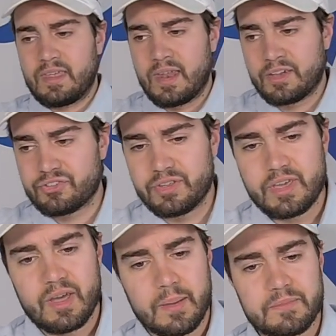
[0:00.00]
It actually
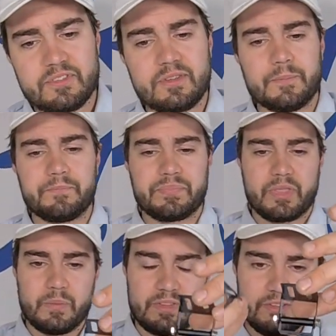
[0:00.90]
comes
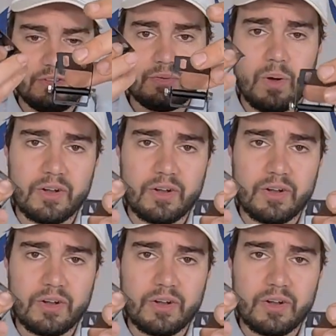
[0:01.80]
with 2